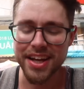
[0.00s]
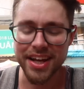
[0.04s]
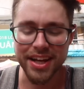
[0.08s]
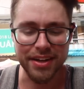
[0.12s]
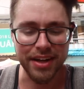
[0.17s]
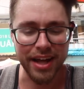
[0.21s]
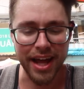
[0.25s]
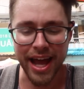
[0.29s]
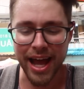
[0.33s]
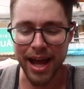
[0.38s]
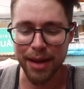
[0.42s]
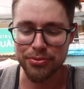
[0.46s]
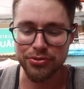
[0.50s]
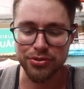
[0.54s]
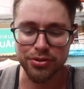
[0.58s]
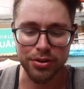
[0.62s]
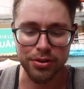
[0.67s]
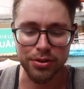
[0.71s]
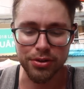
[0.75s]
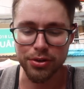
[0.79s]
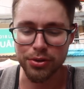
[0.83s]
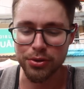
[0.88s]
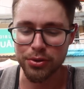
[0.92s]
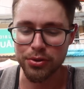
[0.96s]
and
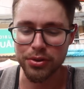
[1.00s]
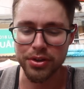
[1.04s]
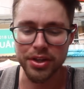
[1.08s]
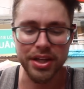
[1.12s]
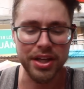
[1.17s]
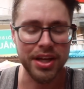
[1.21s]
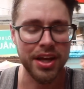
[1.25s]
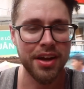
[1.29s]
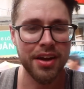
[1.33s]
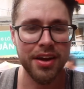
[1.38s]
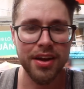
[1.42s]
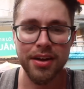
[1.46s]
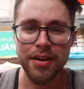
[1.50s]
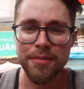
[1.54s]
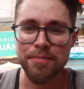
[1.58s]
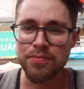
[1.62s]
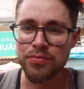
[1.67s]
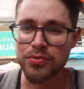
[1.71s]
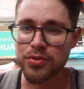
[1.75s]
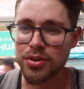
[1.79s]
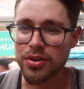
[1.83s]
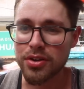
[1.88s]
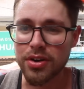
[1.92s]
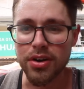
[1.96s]
absolutely,
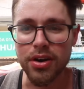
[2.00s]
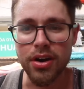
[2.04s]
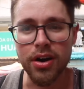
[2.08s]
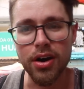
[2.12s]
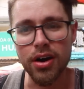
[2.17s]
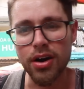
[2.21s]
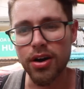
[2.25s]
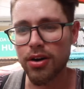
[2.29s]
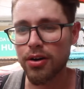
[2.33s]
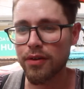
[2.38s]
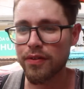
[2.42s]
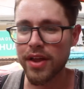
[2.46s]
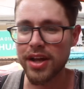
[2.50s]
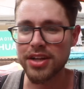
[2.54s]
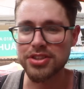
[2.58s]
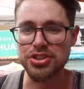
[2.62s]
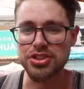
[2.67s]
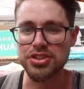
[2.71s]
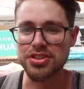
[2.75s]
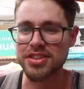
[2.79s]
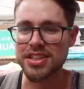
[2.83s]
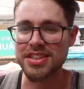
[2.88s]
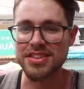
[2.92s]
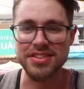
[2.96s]
oh, that's
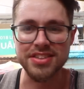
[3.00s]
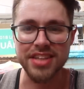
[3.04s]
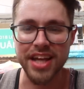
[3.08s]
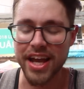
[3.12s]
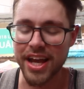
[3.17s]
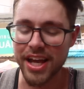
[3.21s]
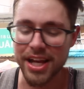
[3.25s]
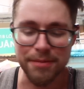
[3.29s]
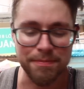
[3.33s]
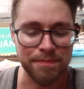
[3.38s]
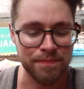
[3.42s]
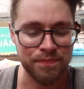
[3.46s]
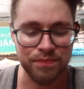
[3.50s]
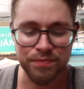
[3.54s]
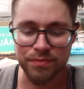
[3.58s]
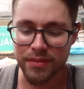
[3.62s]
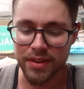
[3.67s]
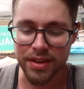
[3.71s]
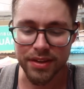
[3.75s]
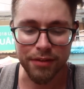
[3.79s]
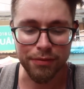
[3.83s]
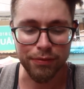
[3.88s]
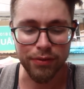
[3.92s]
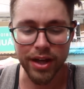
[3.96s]
just insane.
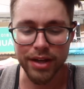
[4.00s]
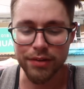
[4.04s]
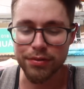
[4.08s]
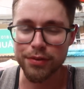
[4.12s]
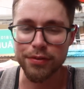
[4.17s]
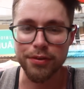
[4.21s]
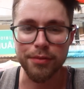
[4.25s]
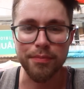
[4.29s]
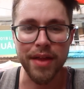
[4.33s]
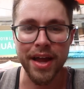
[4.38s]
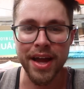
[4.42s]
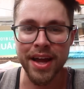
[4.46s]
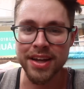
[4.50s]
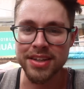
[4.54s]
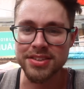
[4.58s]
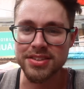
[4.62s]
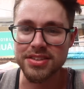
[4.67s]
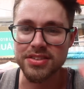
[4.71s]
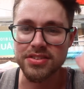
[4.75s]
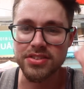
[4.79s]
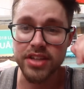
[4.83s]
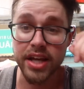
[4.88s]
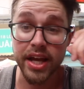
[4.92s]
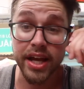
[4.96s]
The flavor from that is
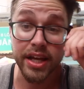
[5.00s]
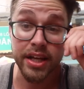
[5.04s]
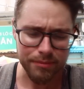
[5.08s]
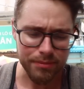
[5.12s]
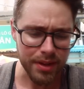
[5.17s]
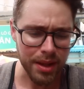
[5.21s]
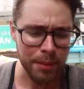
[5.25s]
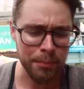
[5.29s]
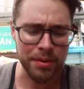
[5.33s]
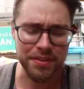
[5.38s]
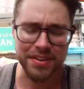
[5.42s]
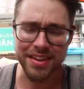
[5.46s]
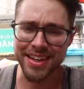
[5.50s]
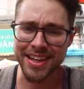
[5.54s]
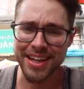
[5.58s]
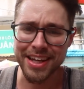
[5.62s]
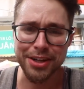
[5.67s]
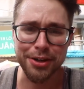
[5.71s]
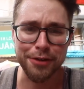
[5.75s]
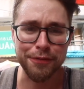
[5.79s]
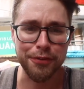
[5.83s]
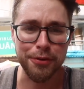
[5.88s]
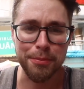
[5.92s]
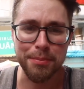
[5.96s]
insane. But the
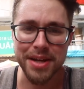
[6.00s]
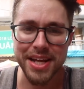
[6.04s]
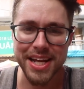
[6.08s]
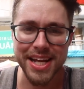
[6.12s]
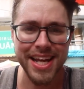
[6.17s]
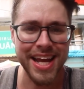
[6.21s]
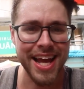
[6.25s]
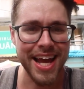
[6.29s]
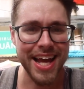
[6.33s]
kicker for me